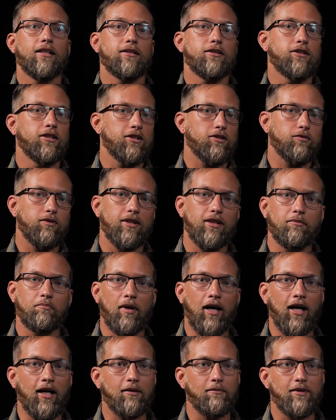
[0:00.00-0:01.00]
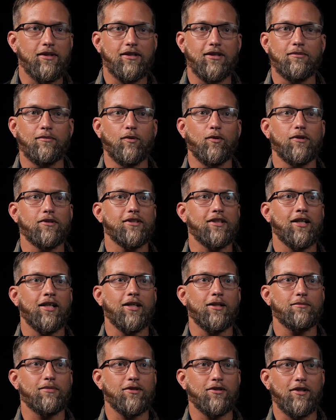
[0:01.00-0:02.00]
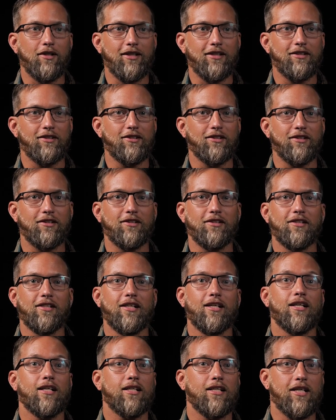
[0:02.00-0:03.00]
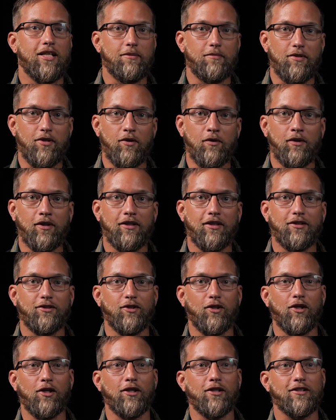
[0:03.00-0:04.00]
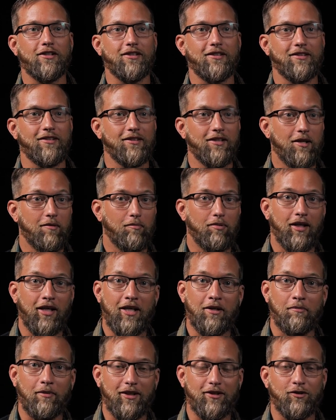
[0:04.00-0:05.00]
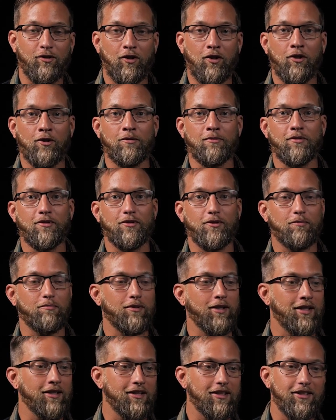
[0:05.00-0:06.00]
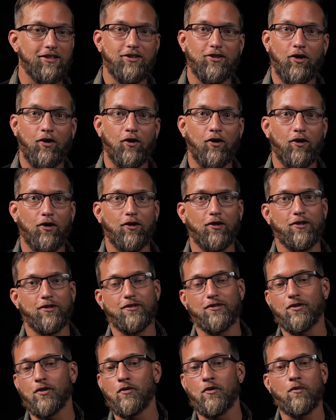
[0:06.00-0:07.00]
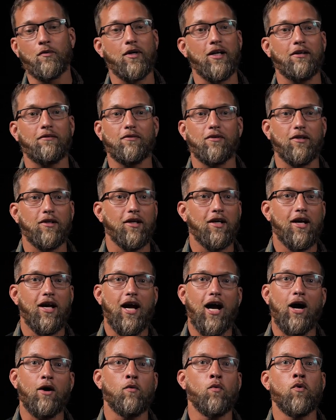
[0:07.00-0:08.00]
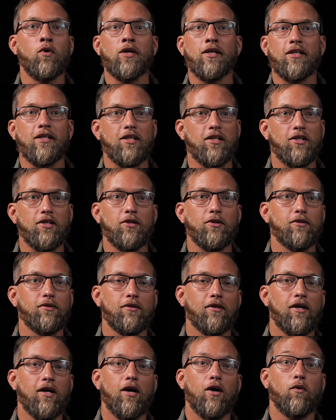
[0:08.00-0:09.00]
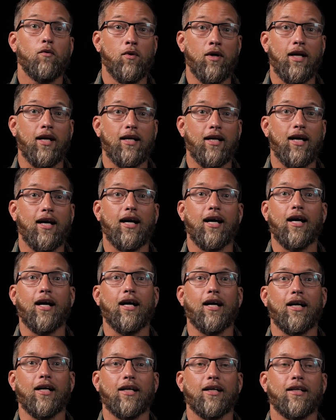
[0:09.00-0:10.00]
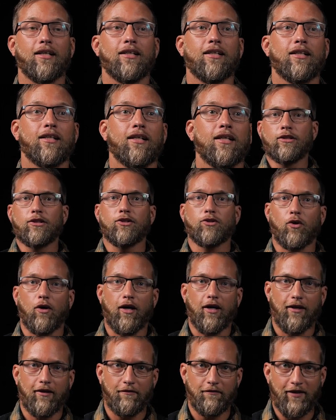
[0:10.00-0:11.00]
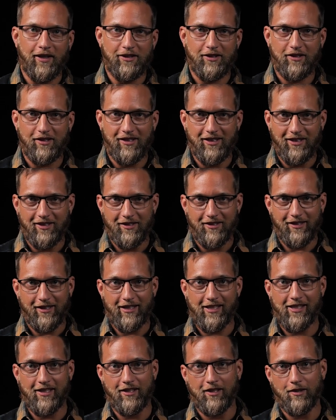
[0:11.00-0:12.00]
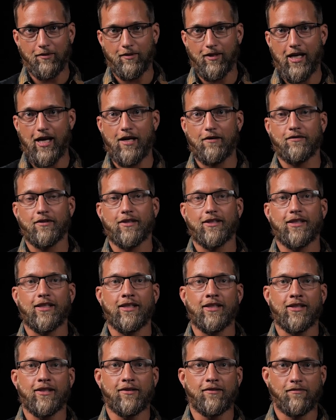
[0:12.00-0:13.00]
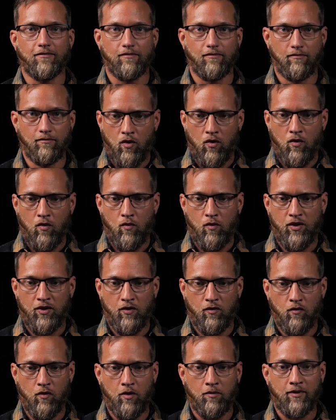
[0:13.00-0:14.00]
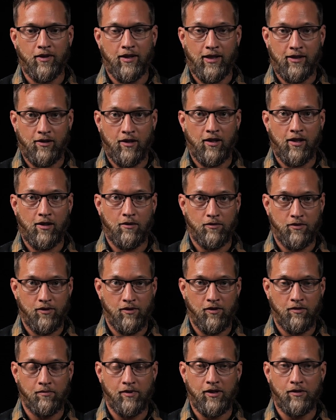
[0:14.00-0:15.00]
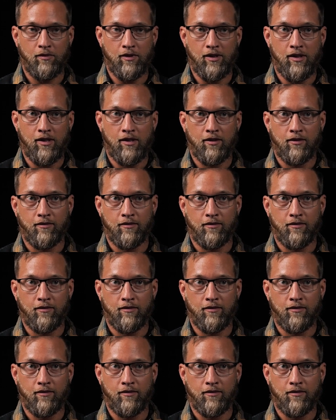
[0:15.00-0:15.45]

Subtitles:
just really buying me some more time so I could just keep doing the drugs and playing my drums or playing the guitar or doing whatever I wanted to do when I got high. So I eventually ended up having a kid with a woman I thought I was going to be with.